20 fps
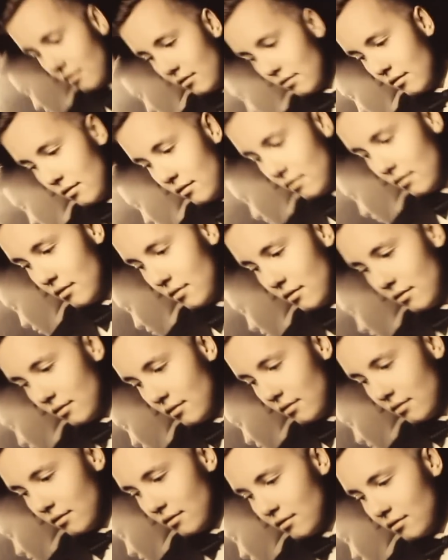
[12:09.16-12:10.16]
these.
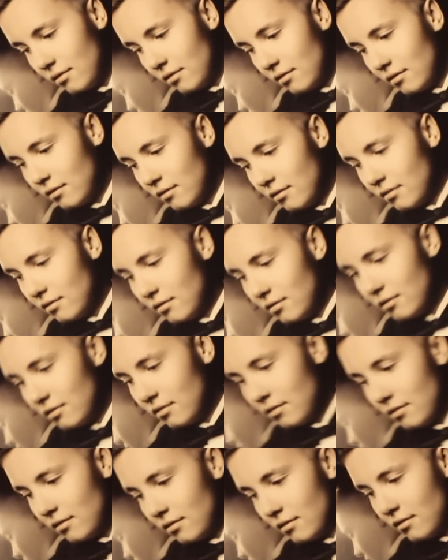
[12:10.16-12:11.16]
These are
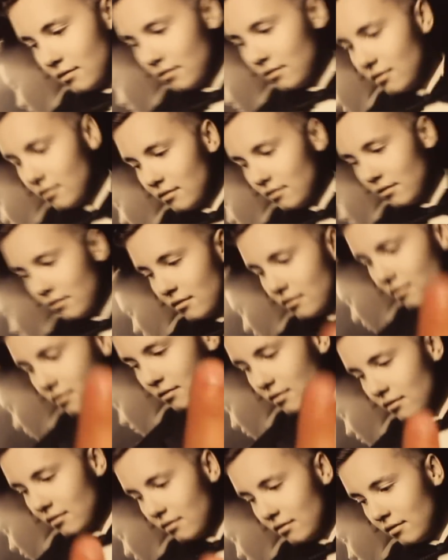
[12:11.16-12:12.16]
amazing. I'm not
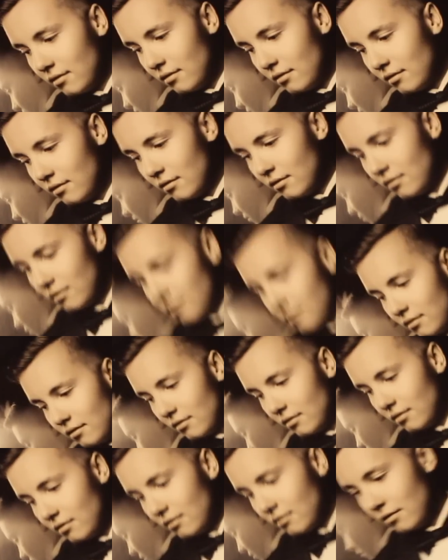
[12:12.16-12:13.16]
just saying that
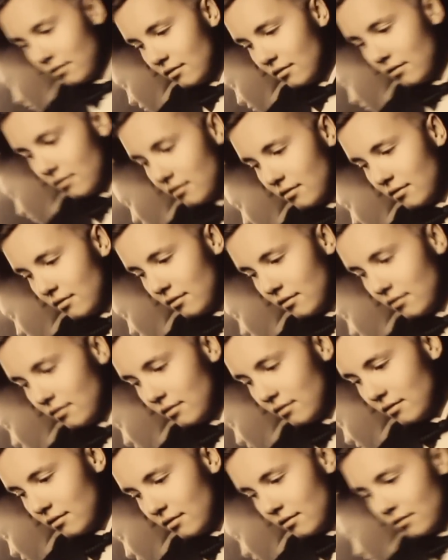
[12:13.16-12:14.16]
because it's me in the
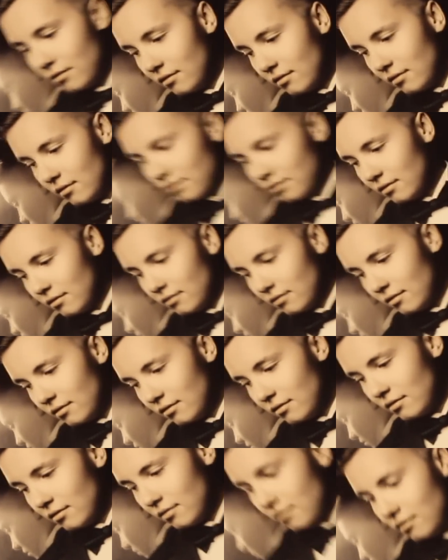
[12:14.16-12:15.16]
photo. I'm saying these are
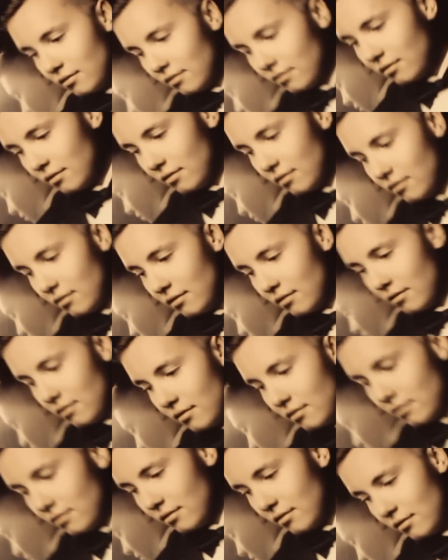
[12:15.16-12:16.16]
really nice,
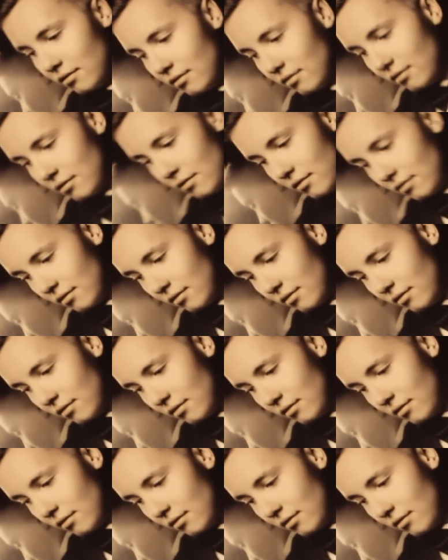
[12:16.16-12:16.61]
high quality